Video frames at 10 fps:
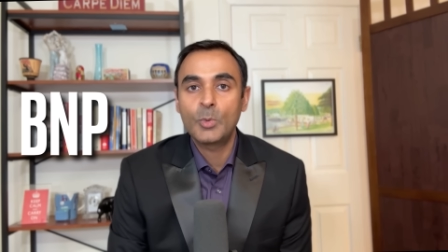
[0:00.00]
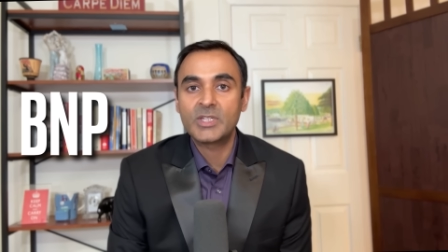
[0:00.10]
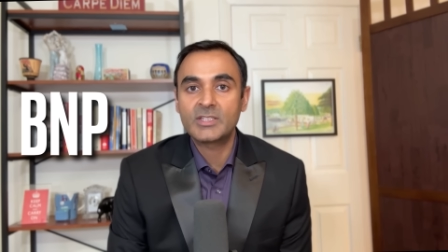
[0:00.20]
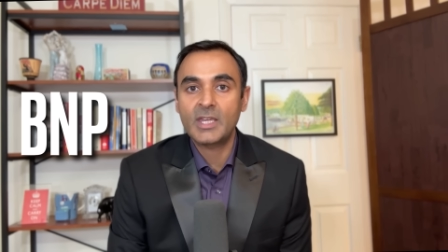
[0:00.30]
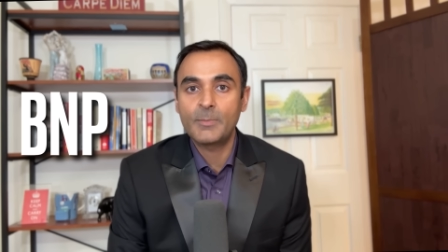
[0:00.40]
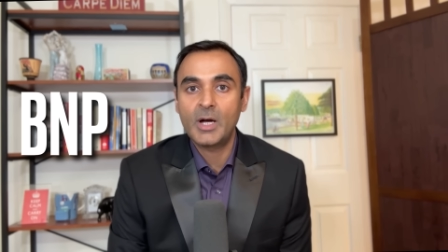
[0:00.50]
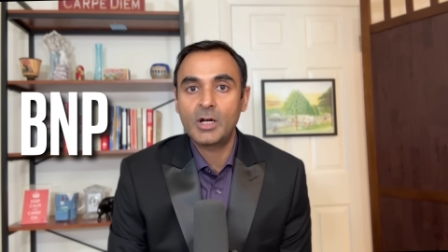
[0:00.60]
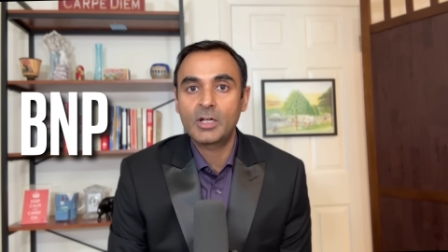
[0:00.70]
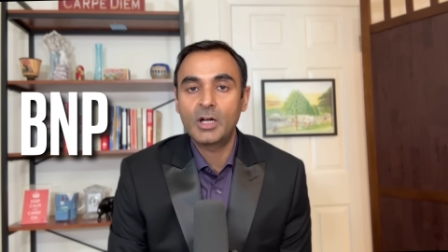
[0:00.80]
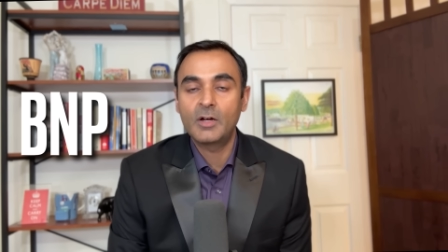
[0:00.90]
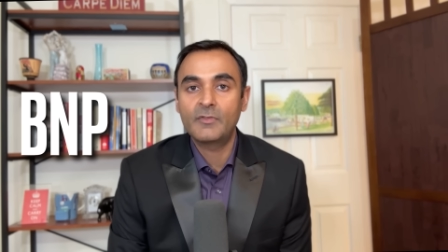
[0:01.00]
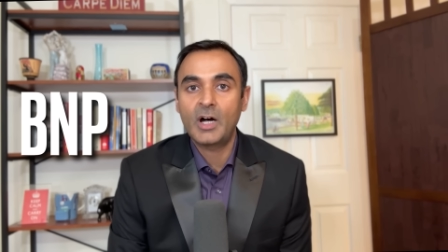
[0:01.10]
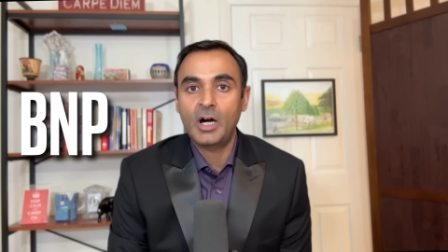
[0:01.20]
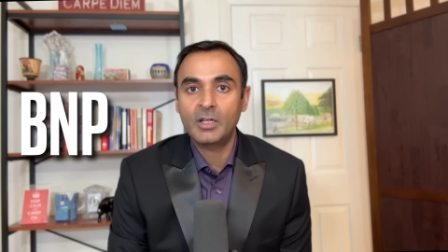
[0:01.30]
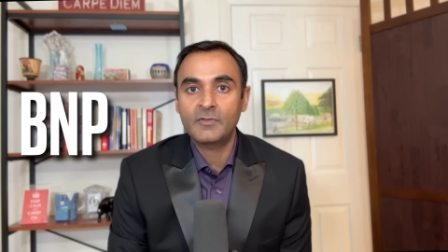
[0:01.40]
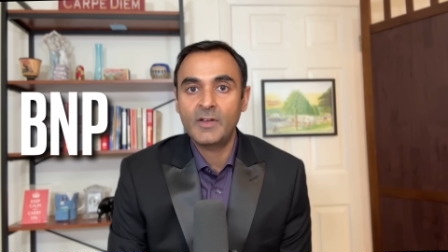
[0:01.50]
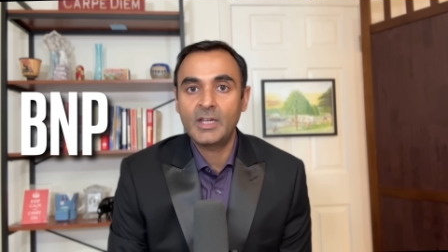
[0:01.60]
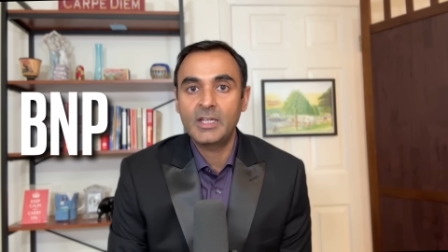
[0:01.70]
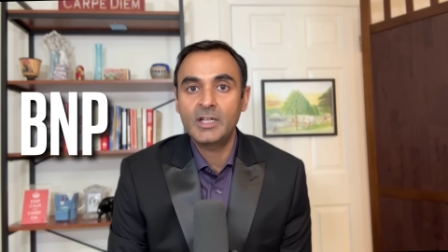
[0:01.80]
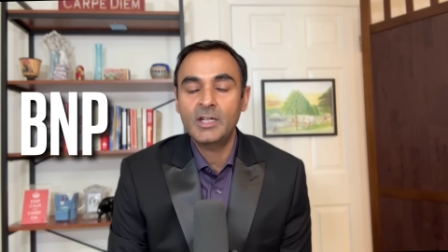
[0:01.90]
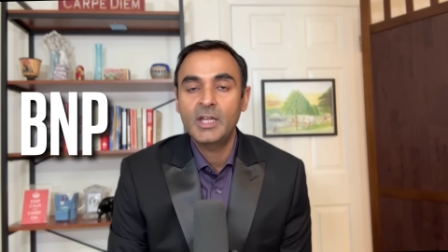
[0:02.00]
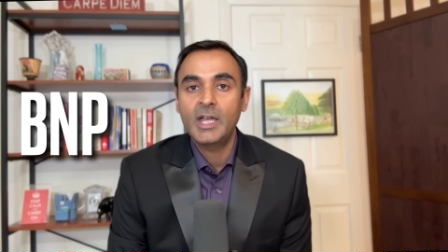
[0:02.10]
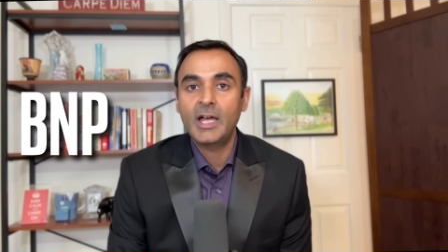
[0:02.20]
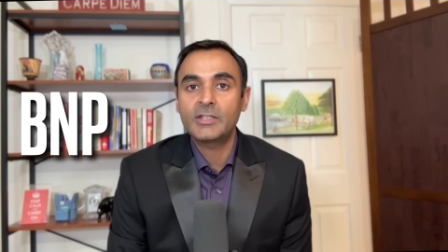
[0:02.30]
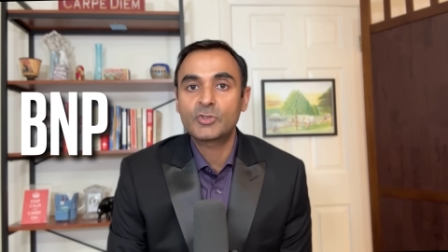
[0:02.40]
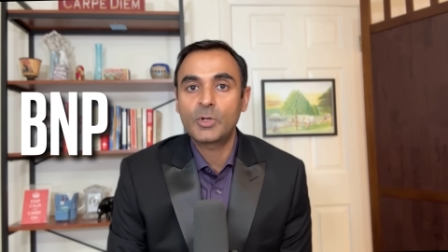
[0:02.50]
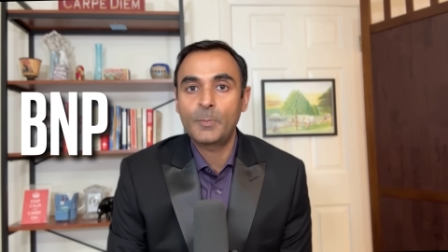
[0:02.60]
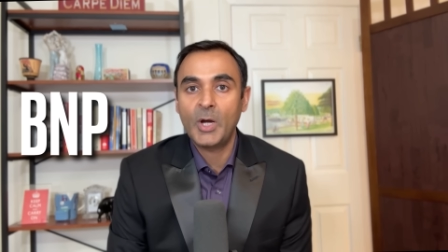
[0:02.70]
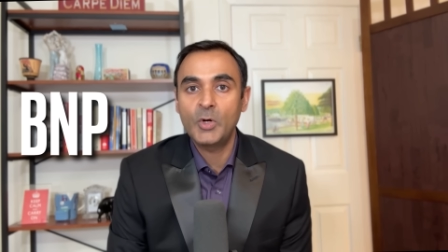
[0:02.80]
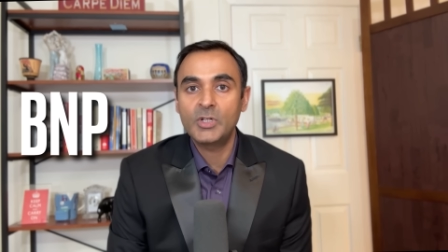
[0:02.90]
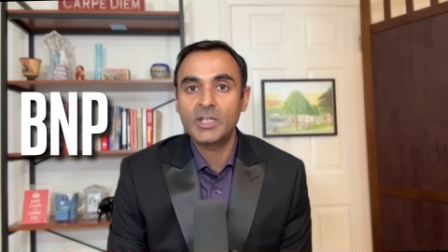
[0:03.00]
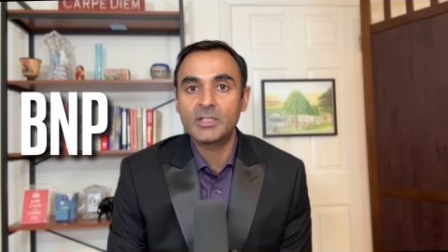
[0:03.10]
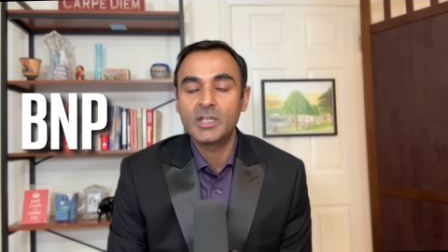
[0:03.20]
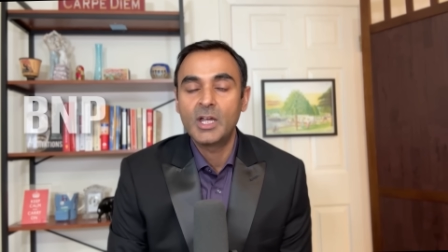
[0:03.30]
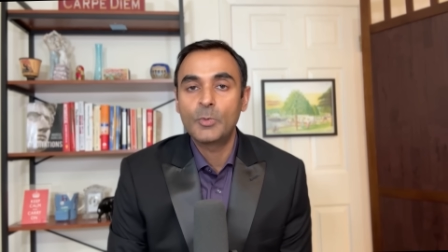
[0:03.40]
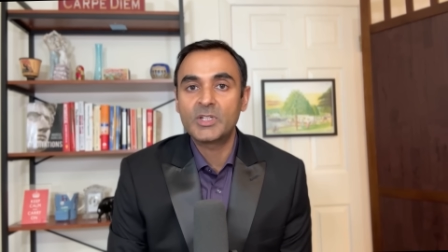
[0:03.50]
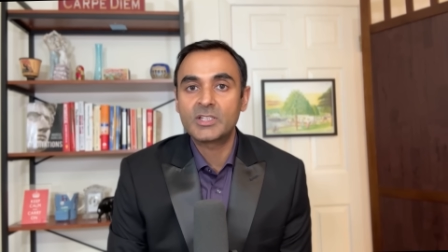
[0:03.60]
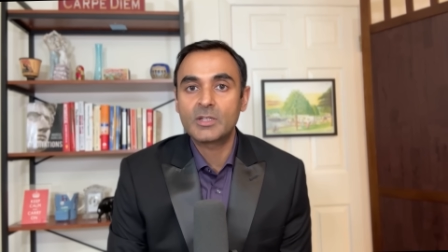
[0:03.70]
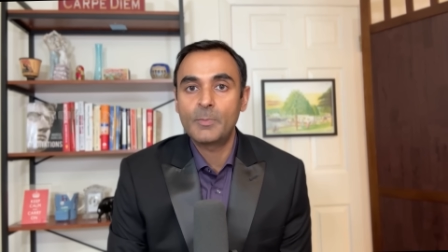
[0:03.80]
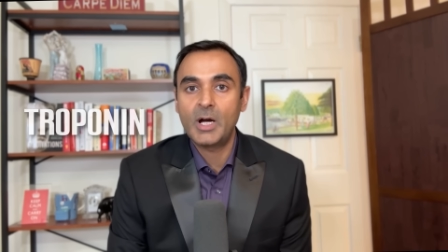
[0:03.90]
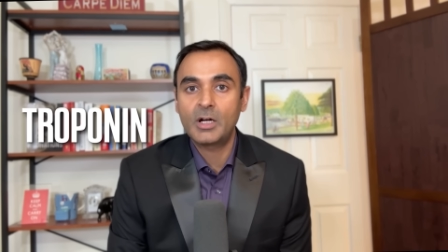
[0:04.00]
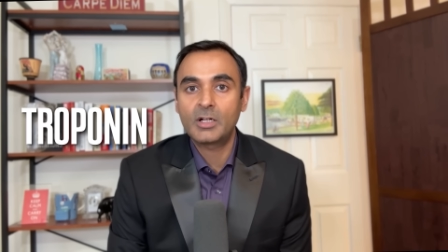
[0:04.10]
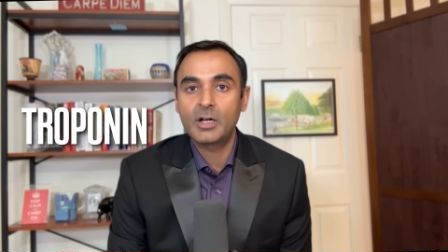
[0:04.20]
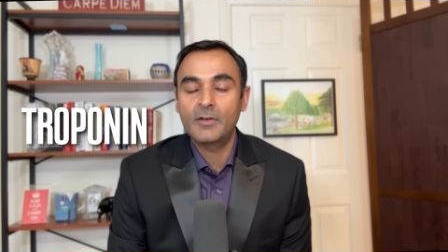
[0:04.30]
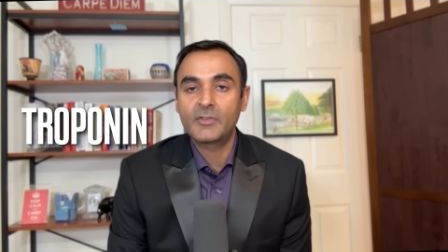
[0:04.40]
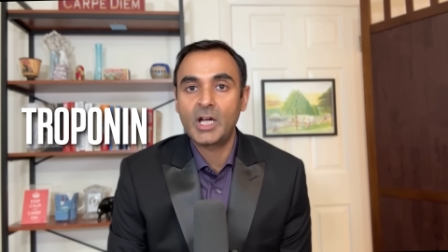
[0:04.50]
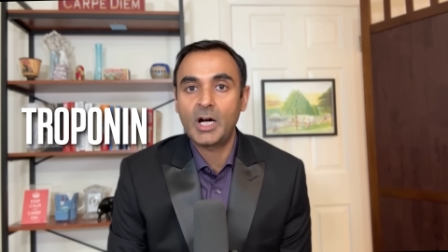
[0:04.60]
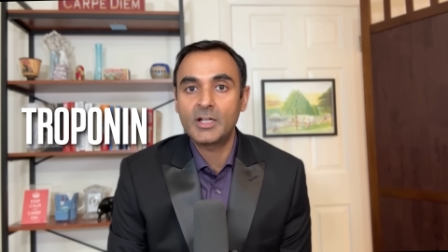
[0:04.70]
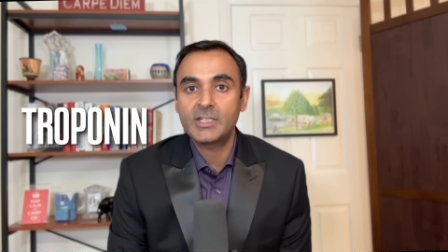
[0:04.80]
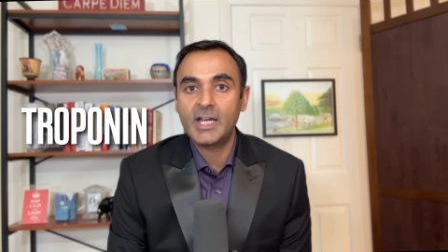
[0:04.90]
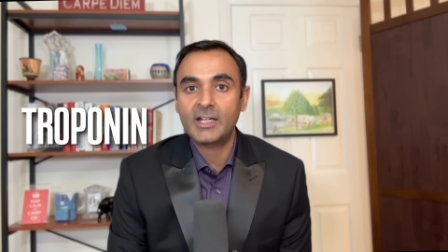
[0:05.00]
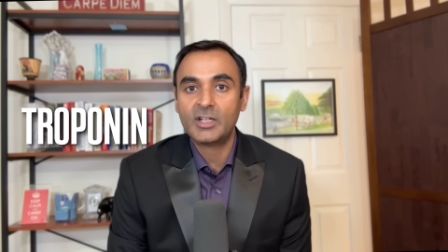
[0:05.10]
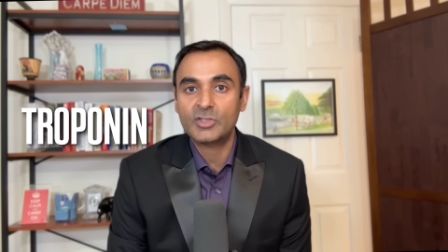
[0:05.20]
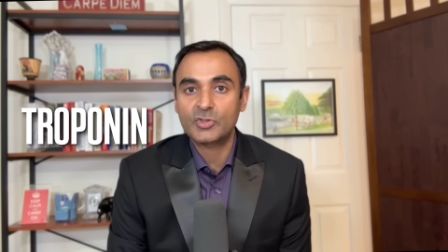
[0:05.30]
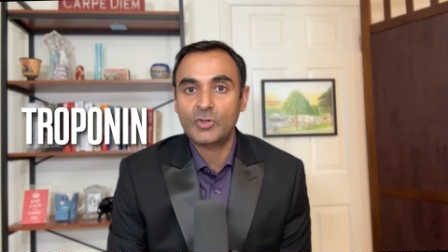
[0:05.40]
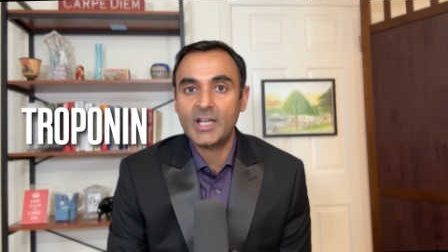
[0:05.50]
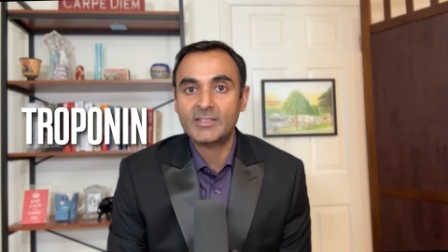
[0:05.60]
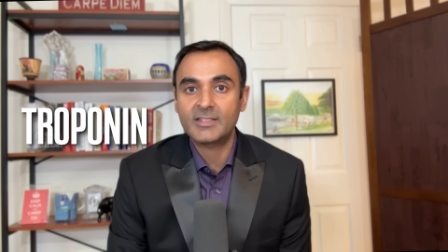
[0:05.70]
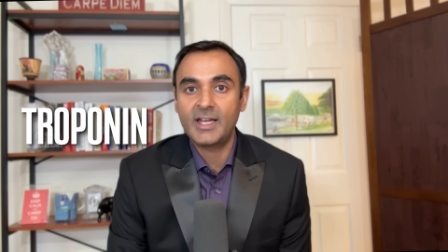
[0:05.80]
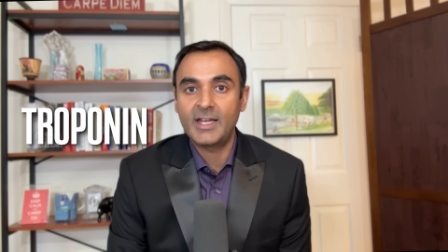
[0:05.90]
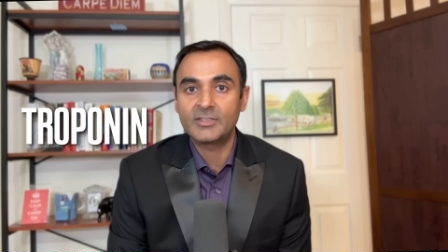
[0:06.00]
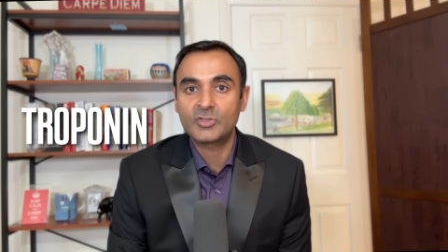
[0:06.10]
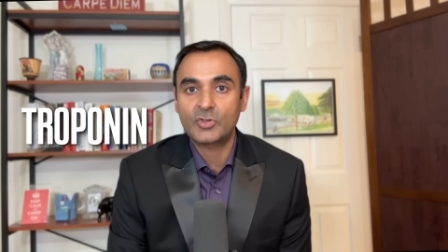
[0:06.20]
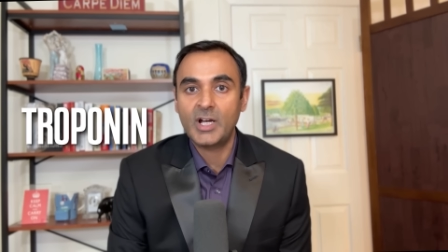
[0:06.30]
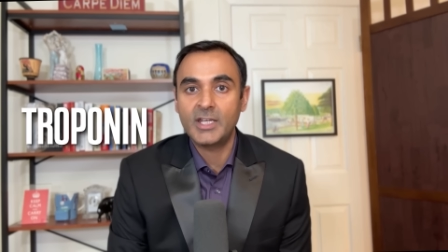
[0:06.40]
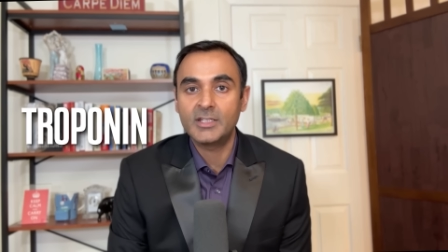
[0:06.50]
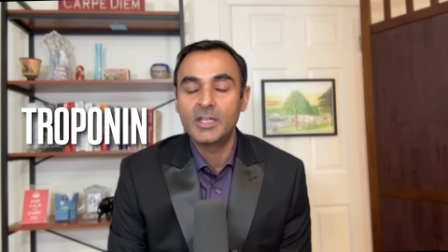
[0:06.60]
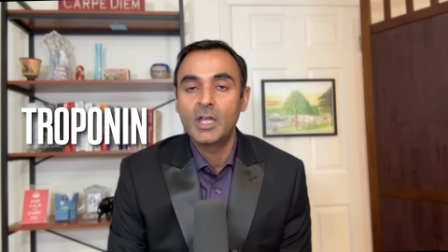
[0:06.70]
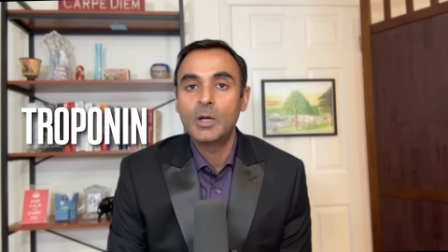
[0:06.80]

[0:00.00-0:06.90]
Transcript: which is a marker of heart failure, and troponin, which is a marker of cardiac stress and strain.